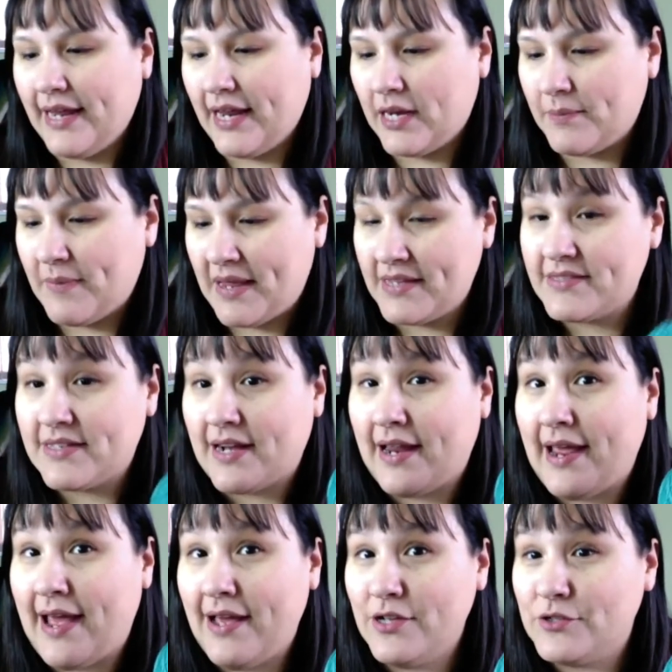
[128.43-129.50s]
Handmaids, and
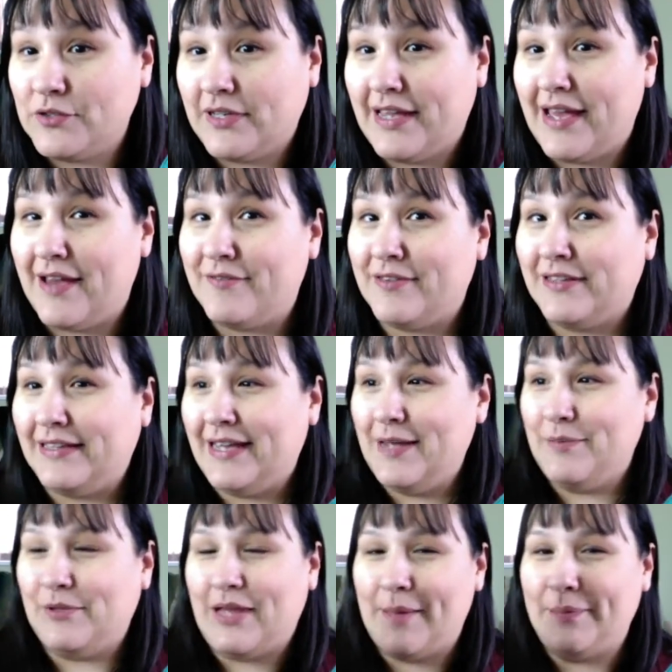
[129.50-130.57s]
I actually have the
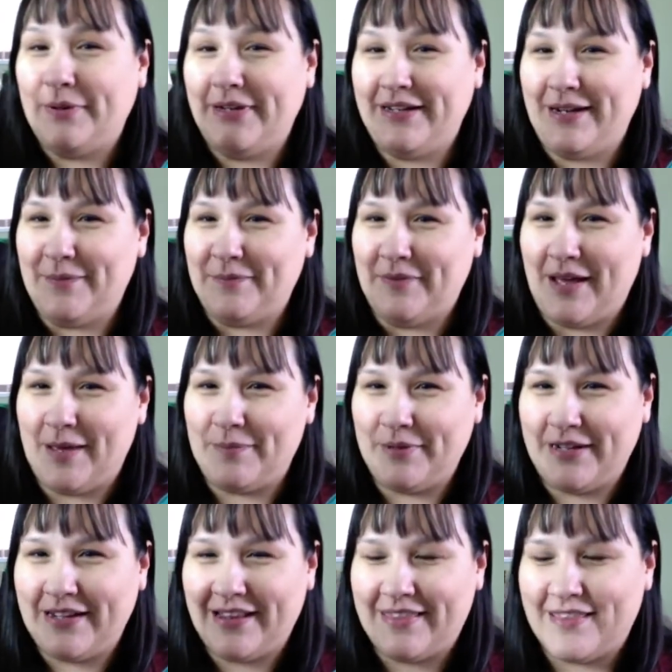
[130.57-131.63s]
label. I put
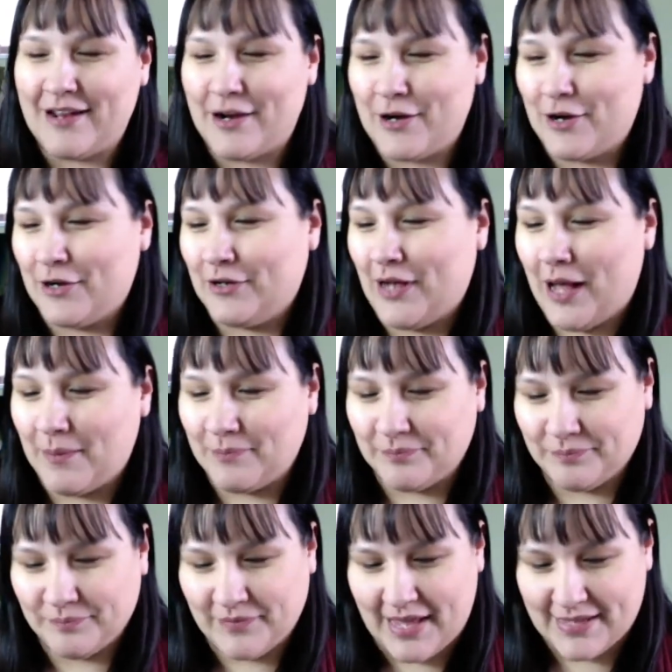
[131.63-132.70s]
it in there
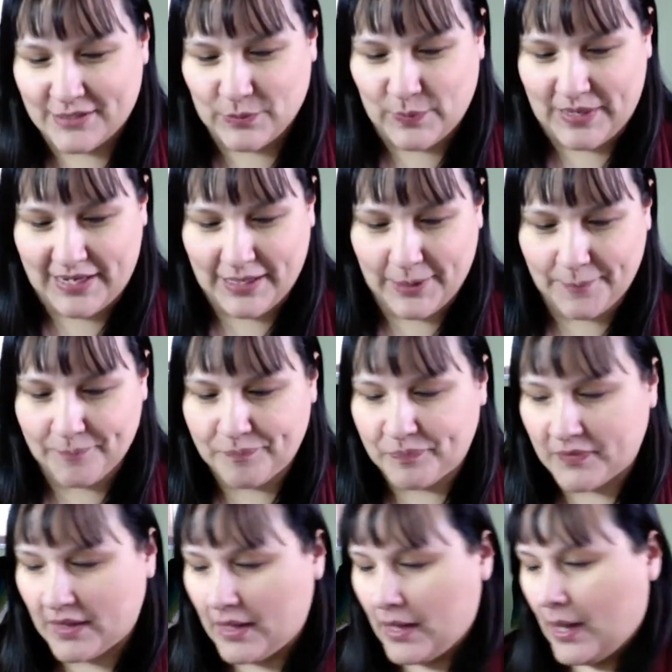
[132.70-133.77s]
last week.
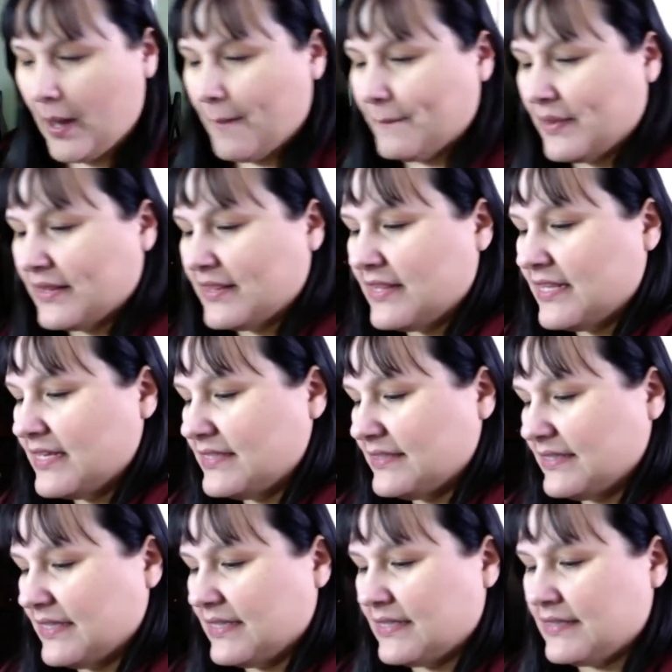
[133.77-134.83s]
But
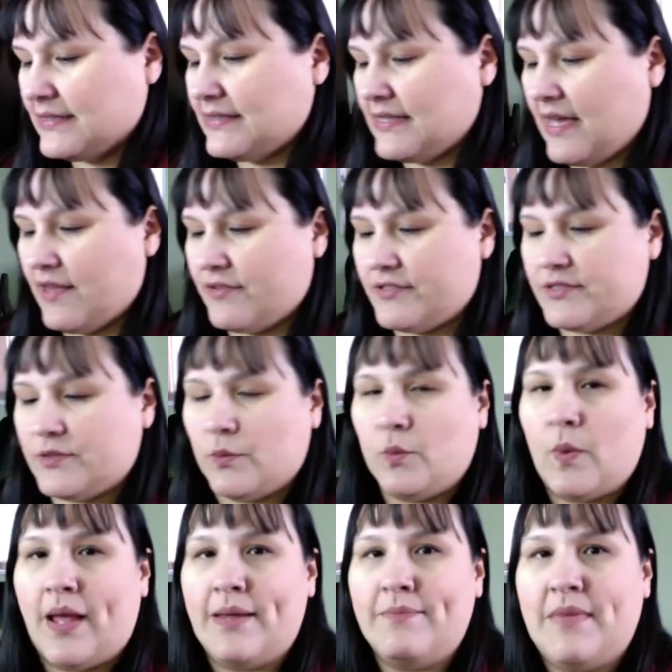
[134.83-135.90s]
this is Heather's
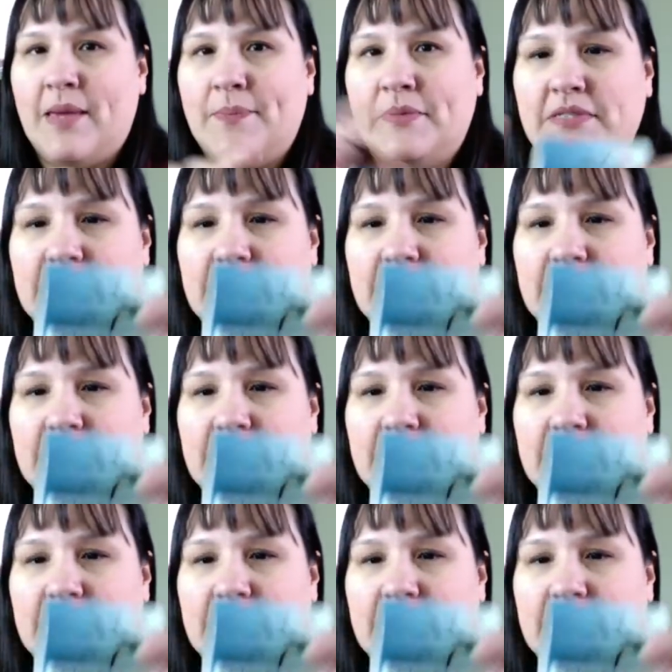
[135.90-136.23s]
White Maple